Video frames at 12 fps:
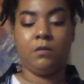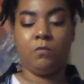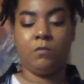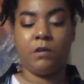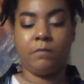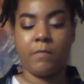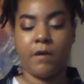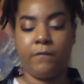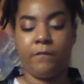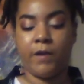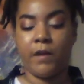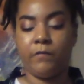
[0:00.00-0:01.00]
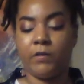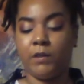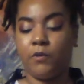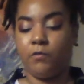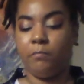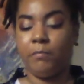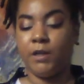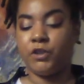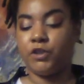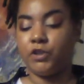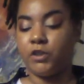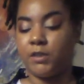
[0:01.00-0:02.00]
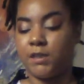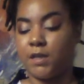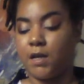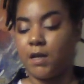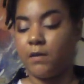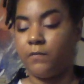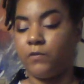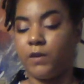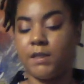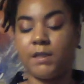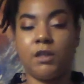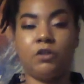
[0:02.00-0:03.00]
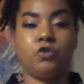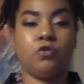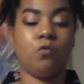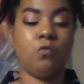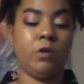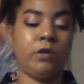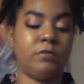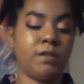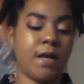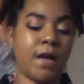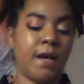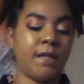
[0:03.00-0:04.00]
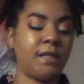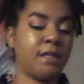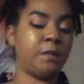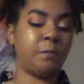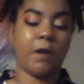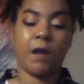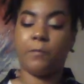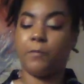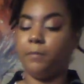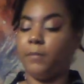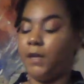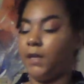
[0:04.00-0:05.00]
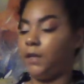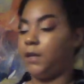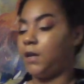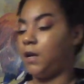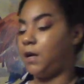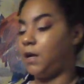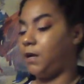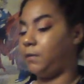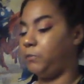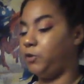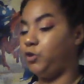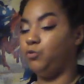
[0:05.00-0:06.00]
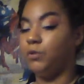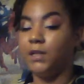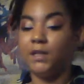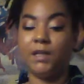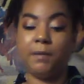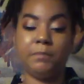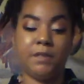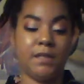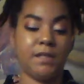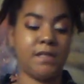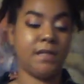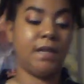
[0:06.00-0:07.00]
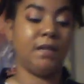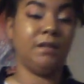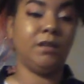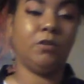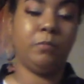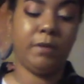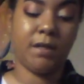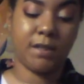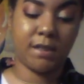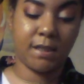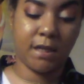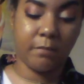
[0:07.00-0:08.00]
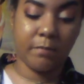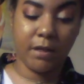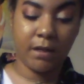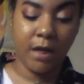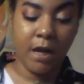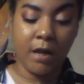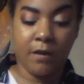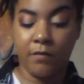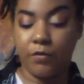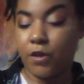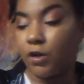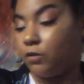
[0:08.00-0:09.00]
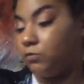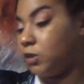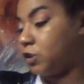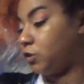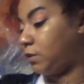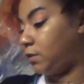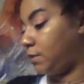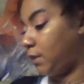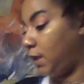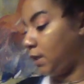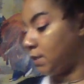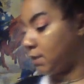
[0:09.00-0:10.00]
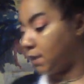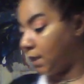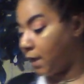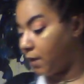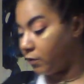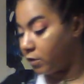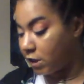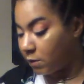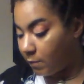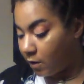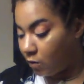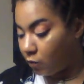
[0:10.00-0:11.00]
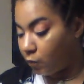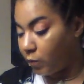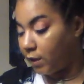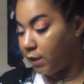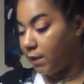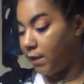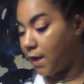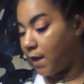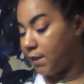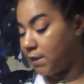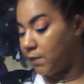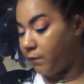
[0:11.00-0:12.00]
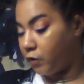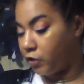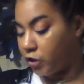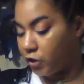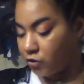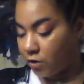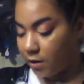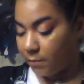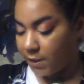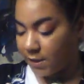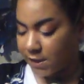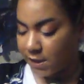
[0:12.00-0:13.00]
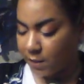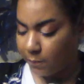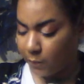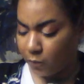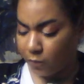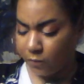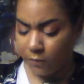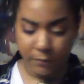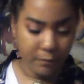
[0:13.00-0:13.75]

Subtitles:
One of my favorite little mixtures of essential oils, guys, is peppermint, eucalyptus, and a little bit of cinnamon. Those things together smell really nice if you're just trying to be simple.